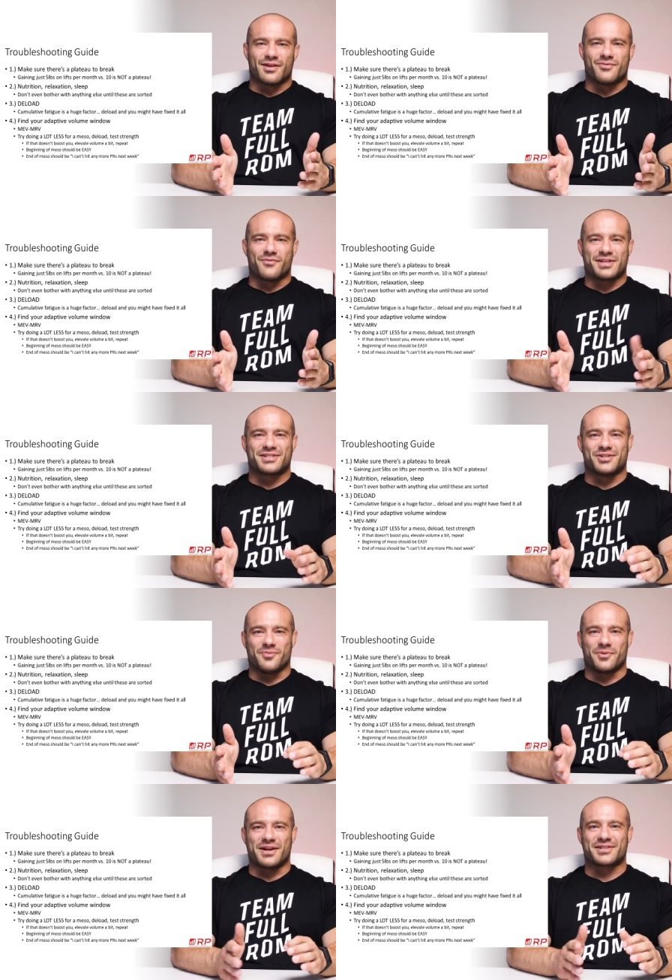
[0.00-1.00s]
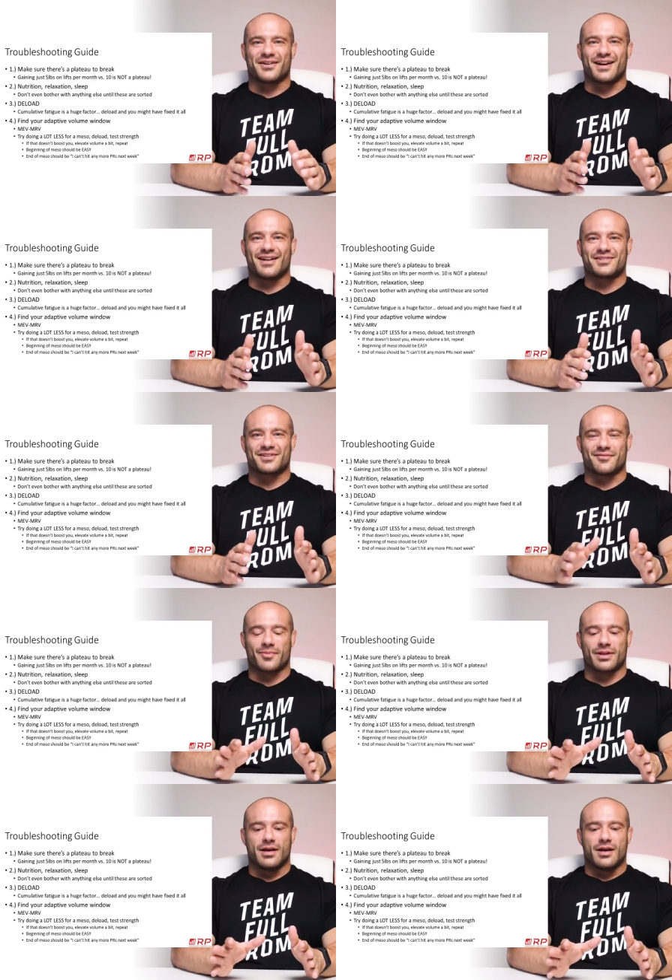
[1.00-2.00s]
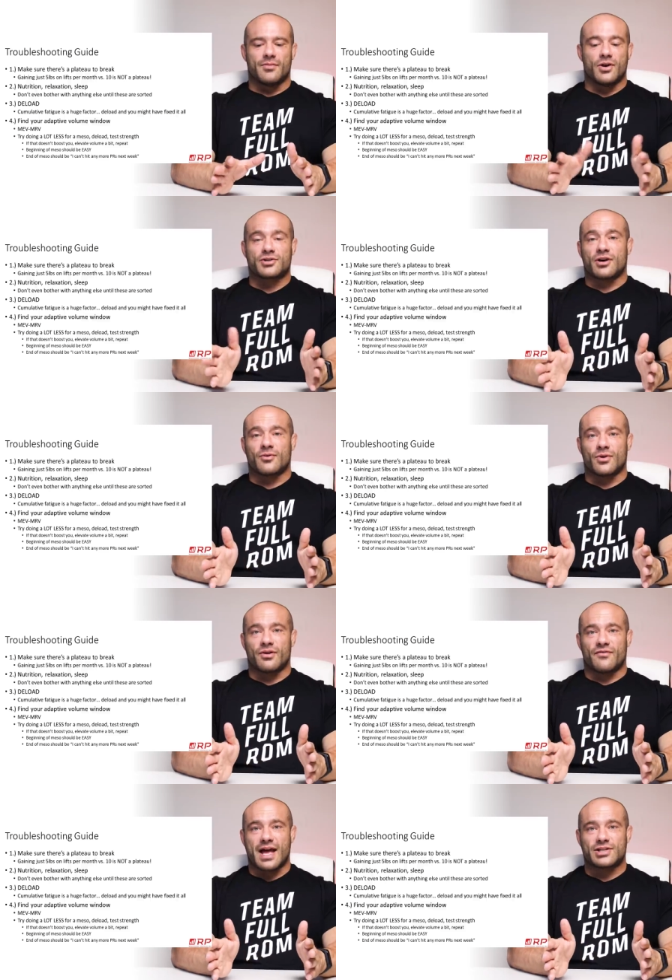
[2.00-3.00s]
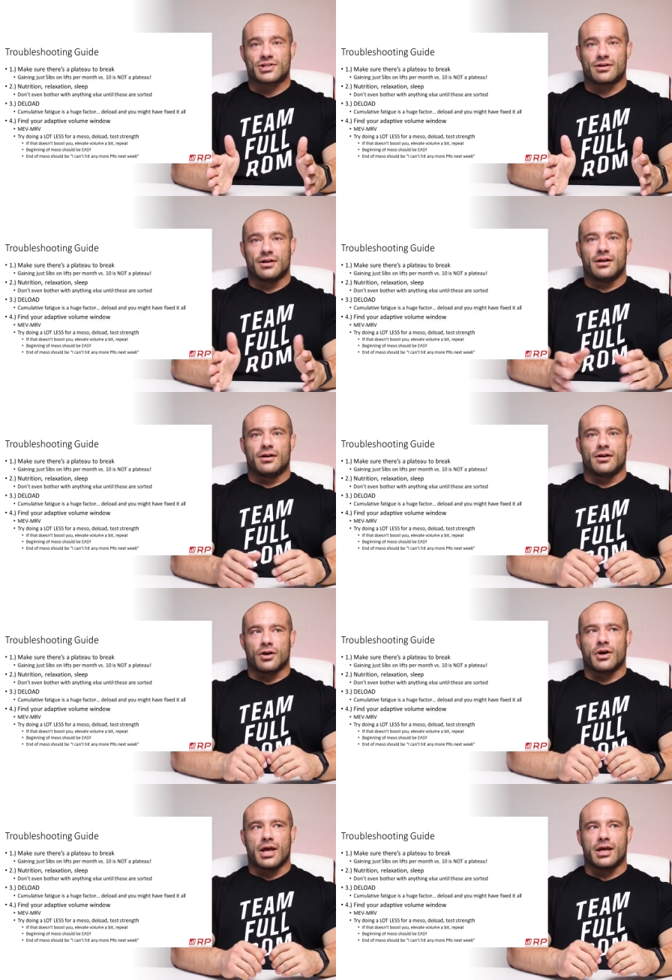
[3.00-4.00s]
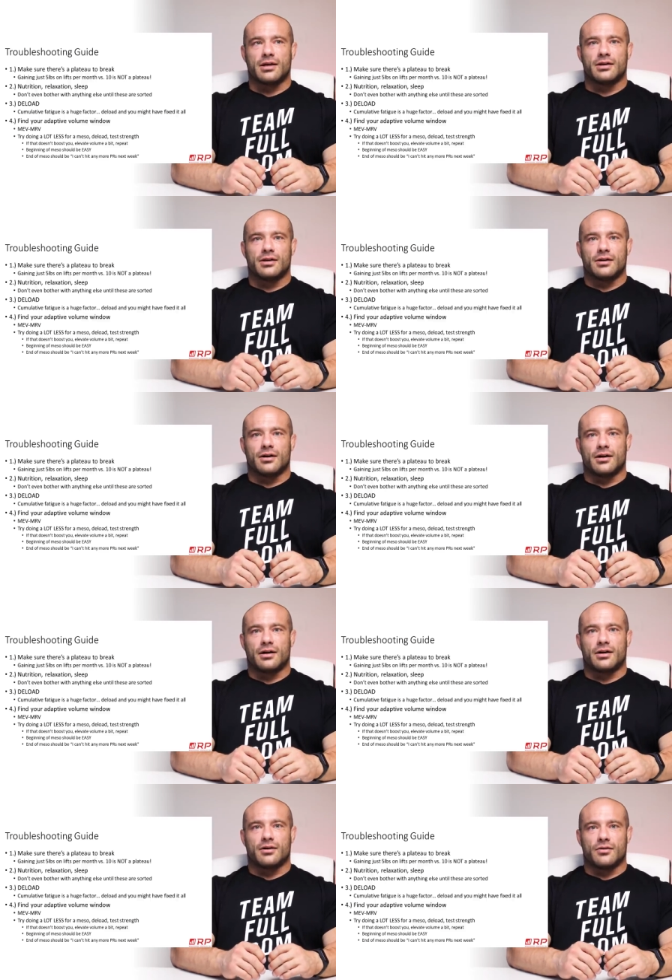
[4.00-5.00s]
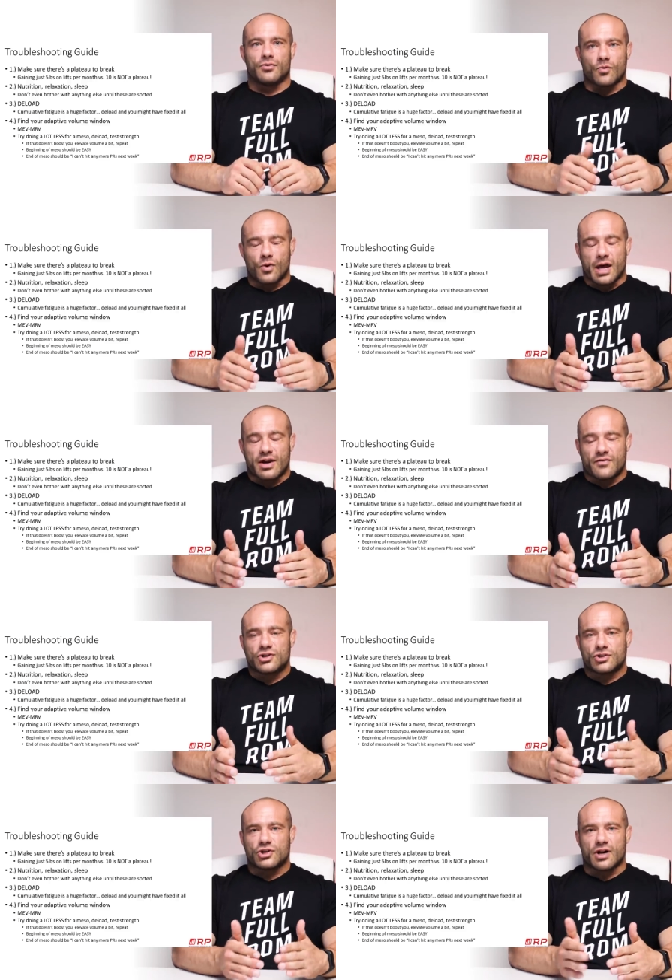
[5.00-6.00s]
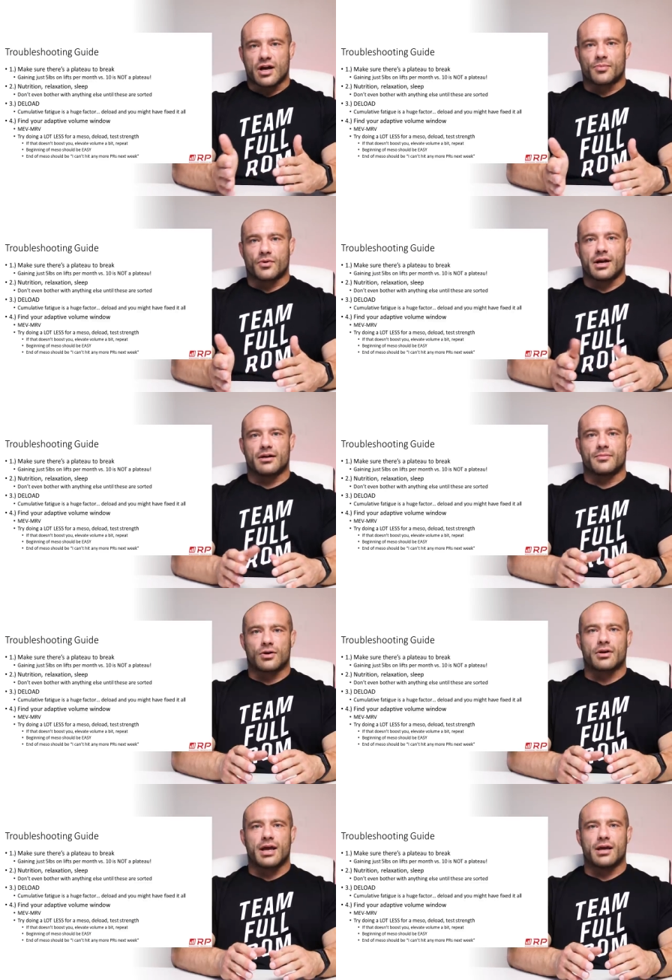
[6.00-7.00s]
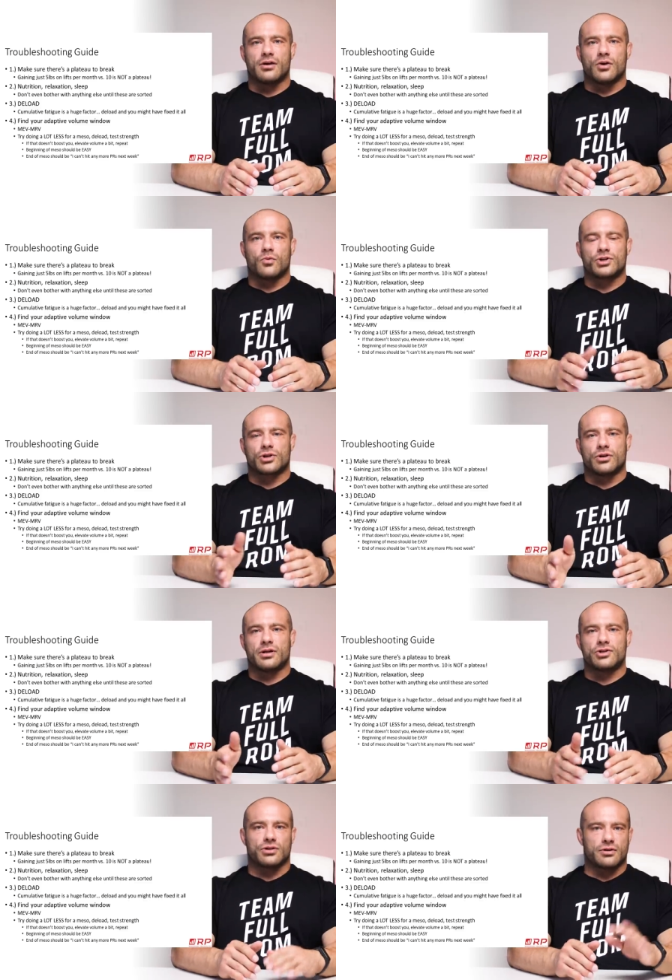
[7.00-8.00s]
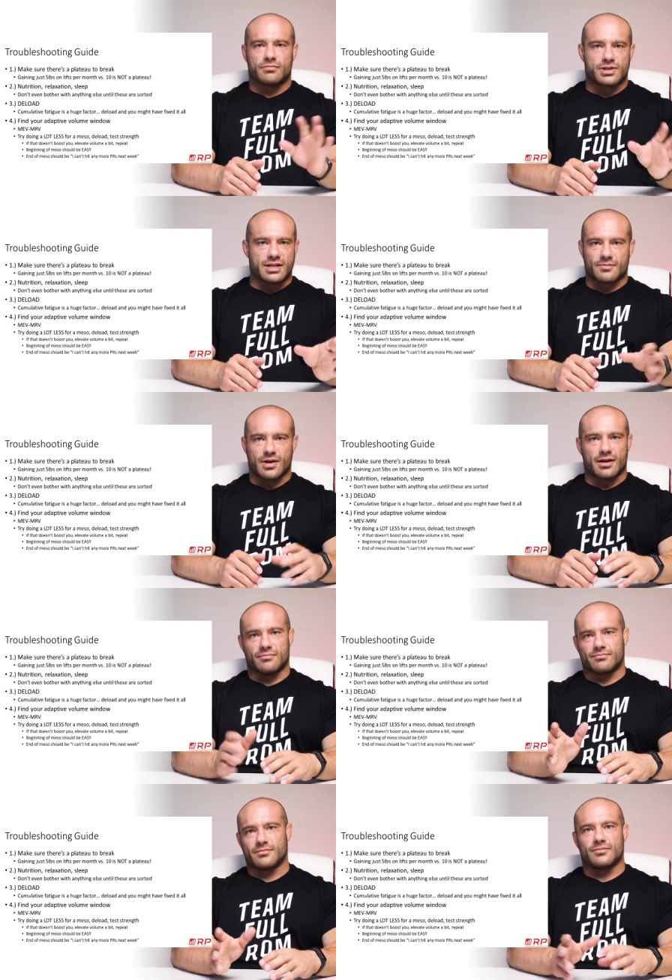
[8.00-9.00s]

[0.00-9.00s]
race, stupid race car analogies I come up with. My race car won't go any faster. And I'm like, okay, uh, what kind of engine should I upgrade? I'm like, okay, what's your current engine? I say some kind of